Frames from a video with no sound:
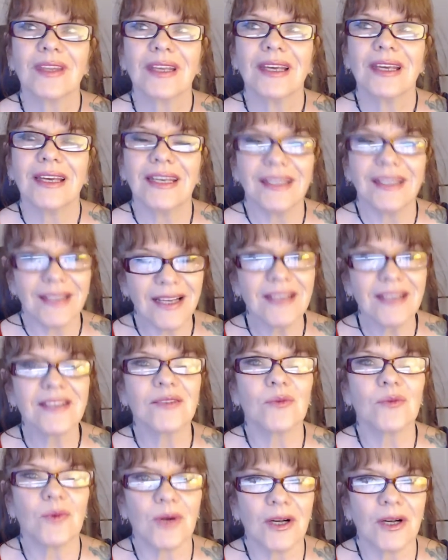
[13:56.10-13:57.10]
it
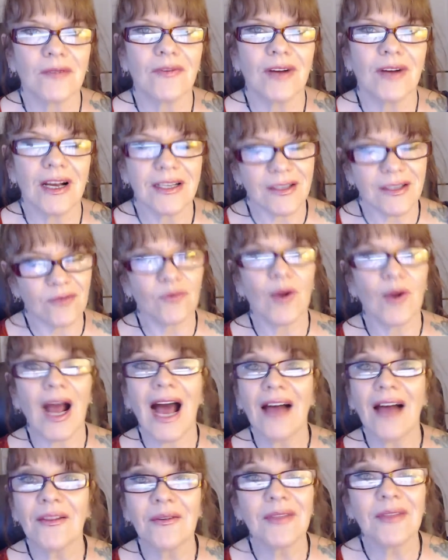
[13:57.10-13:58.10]
doesn't work for us. And
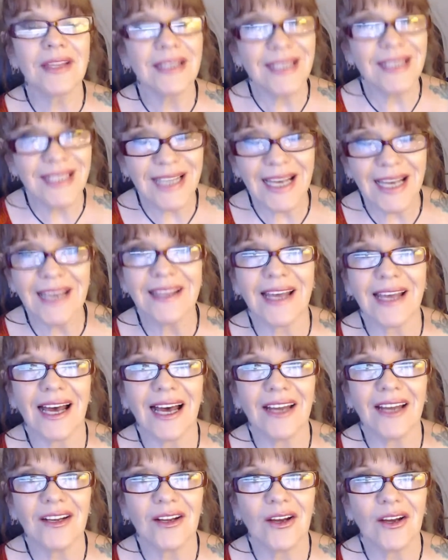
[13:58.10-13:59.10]
rather than say
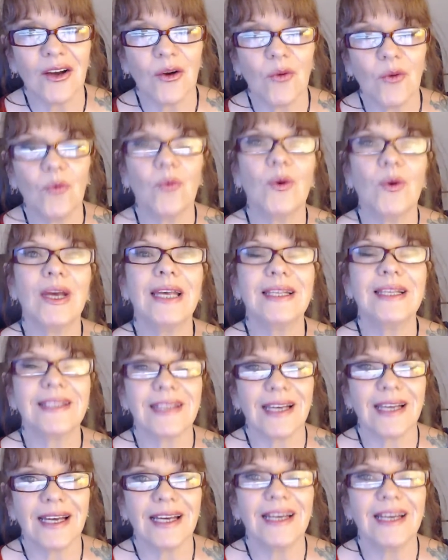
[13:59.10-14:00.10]
that, we
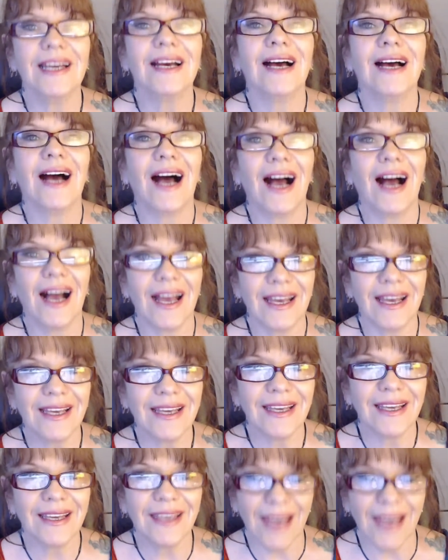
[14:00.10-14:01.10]
say, I
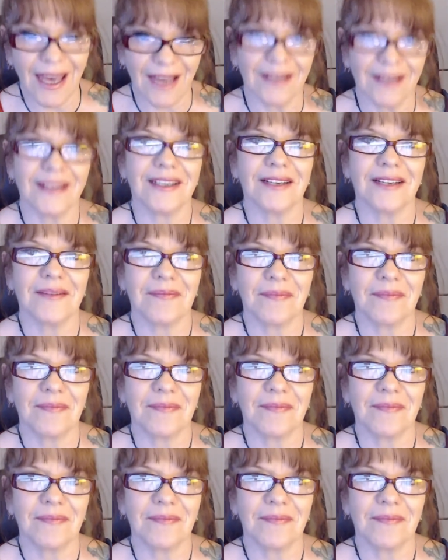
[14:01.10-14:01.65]
can't.